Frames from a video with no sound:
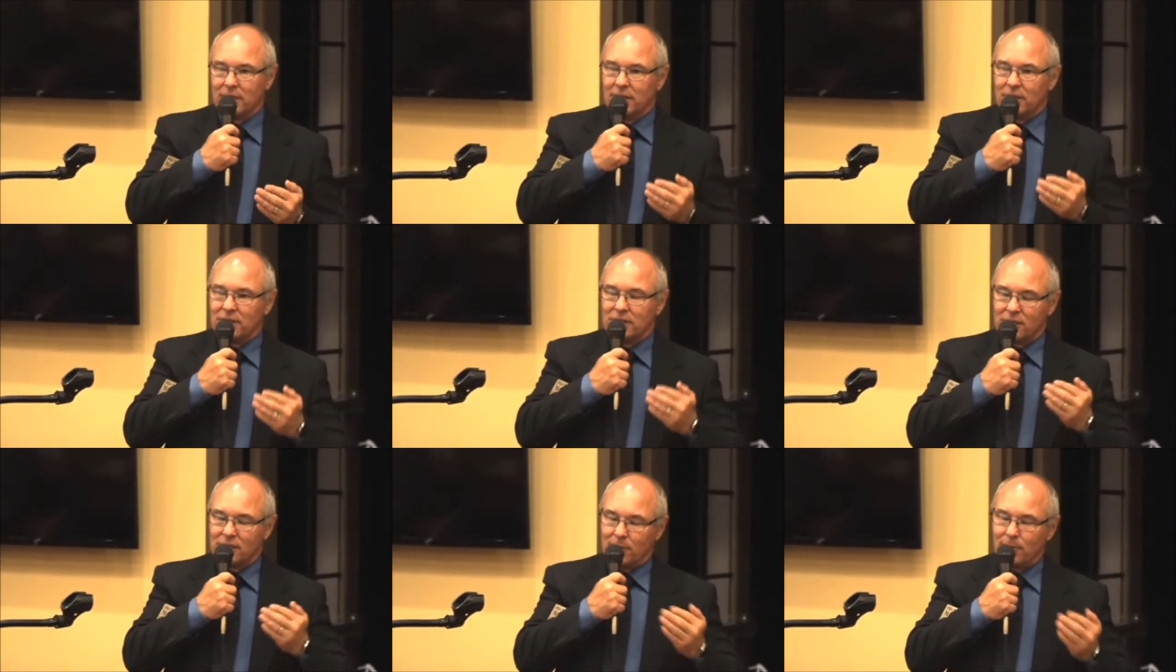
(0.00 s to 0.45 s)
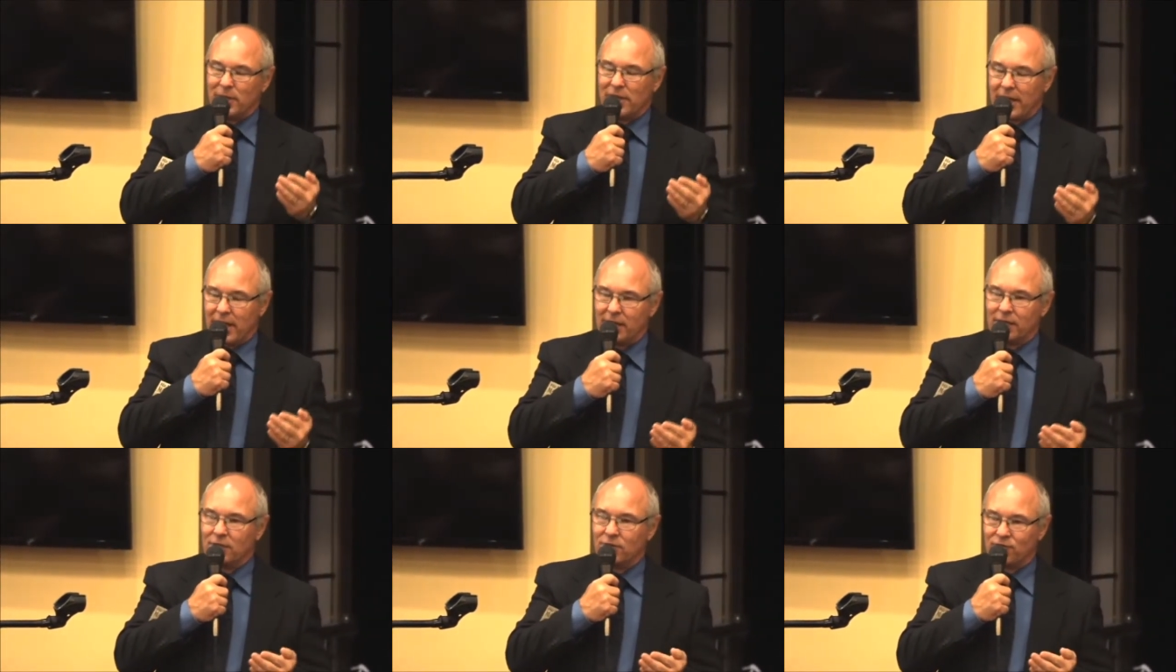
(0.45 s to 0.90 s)
somebody
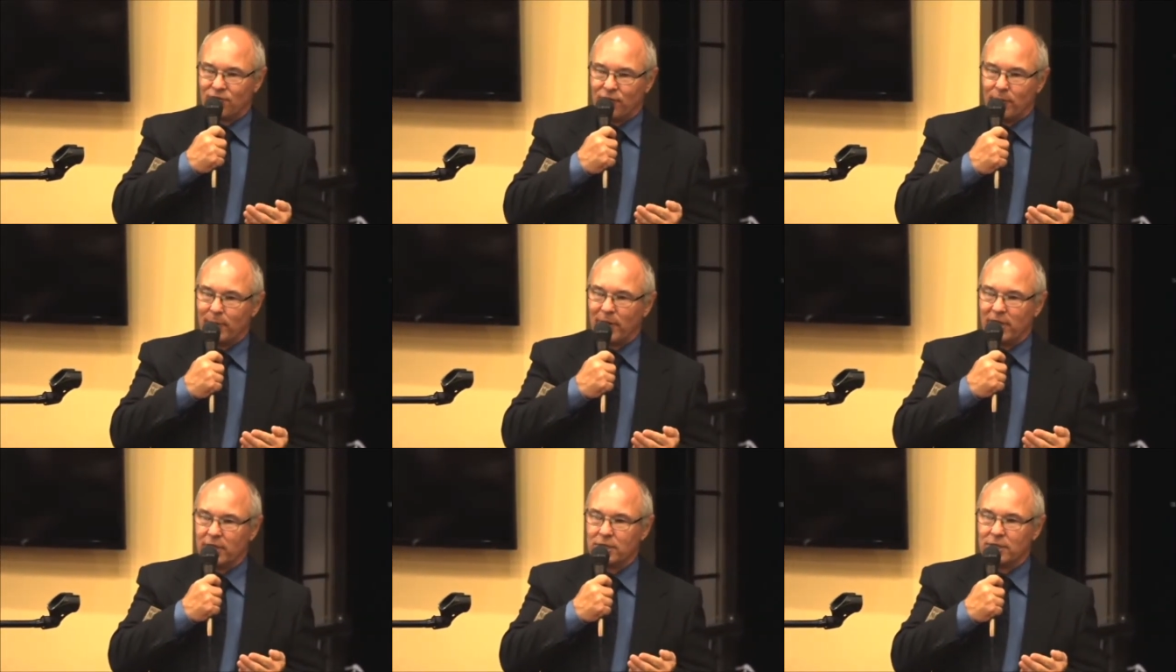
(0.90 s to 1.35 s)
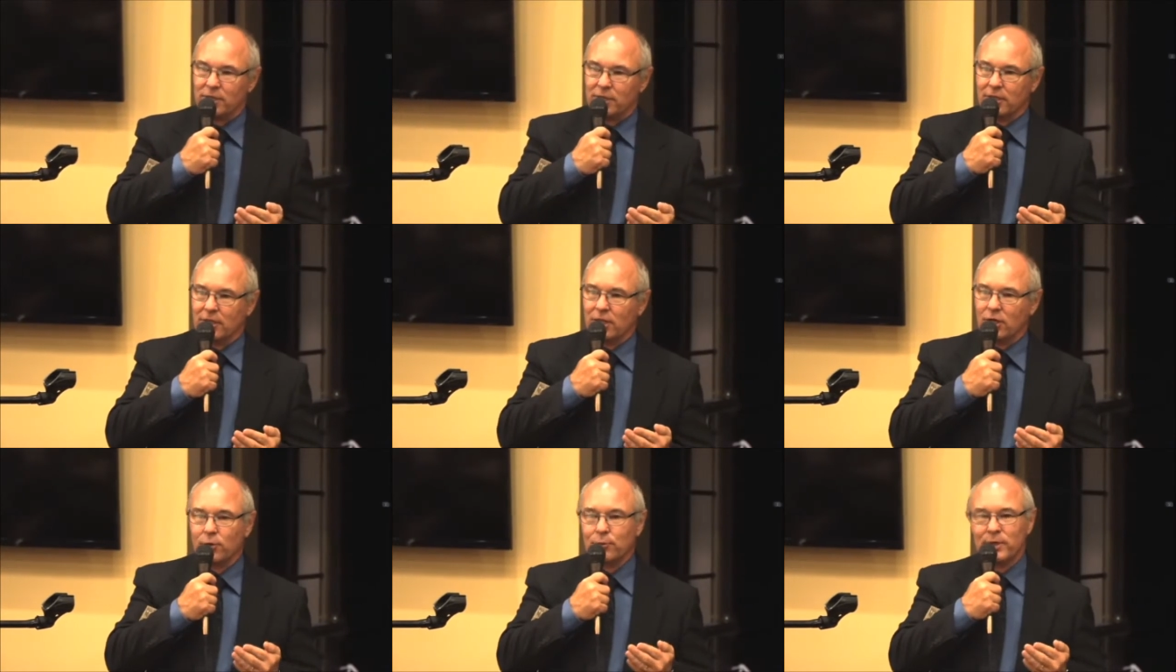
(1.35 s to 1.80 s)
had information
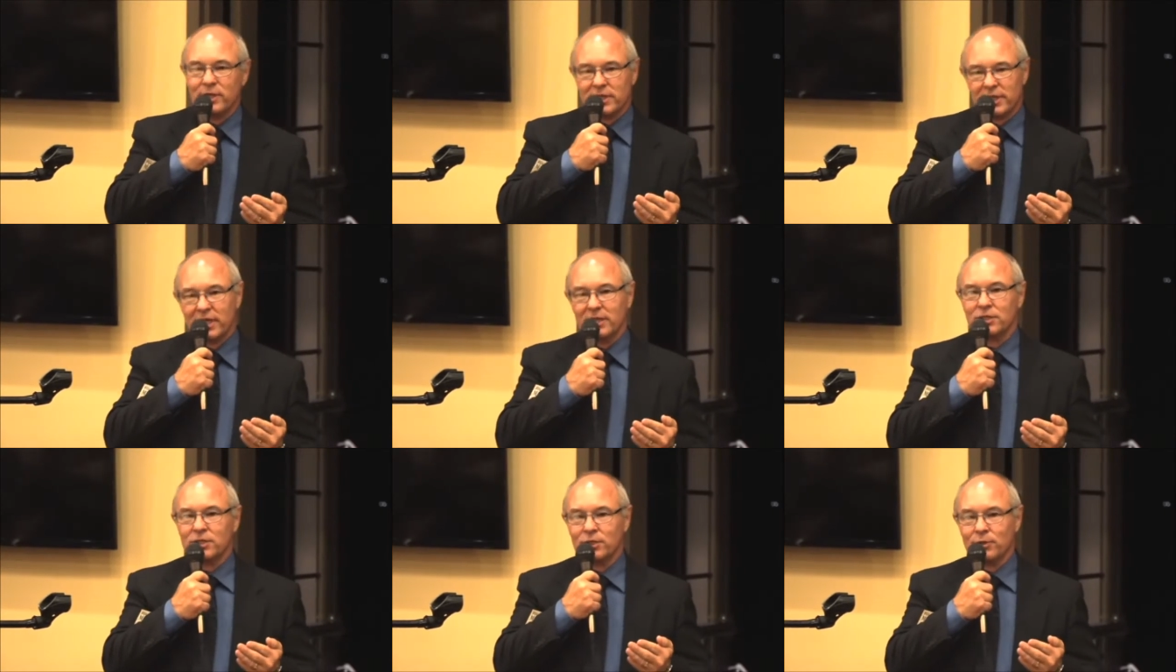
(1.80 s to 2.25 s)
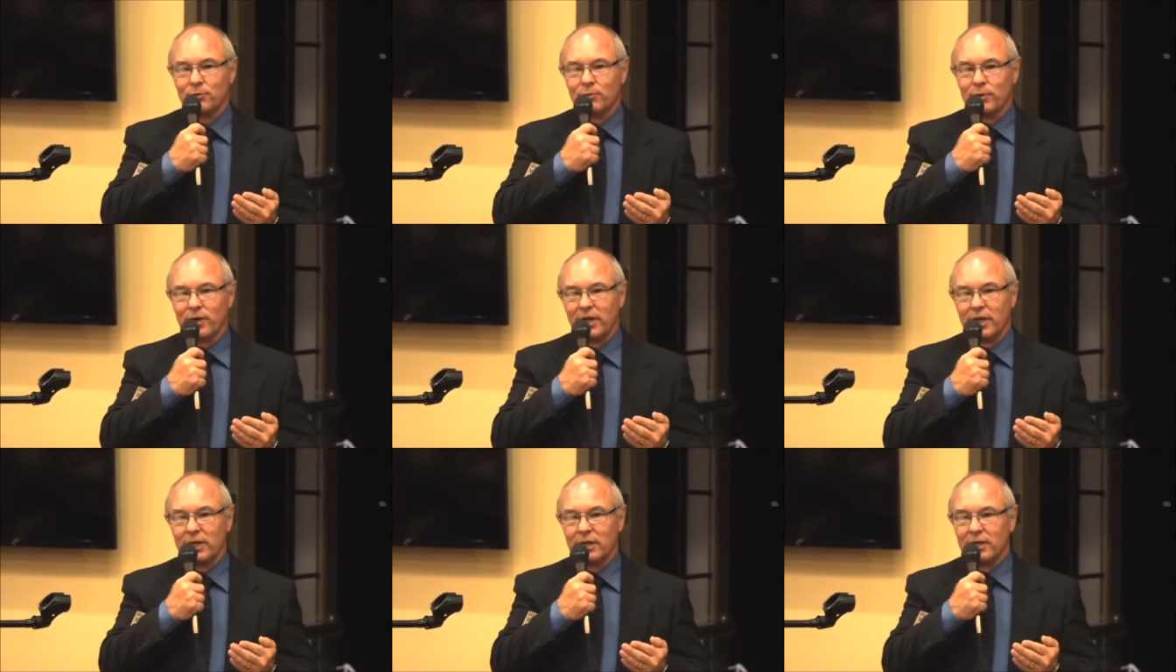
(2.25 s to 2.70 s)
that our retention
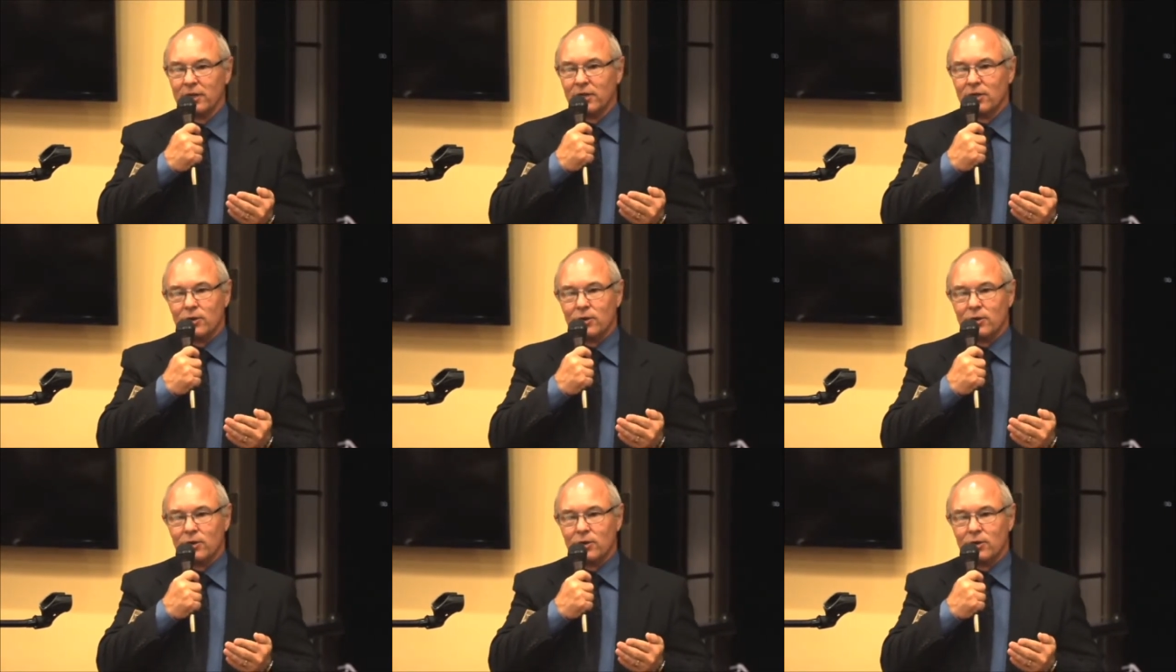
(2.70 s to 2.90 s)
rate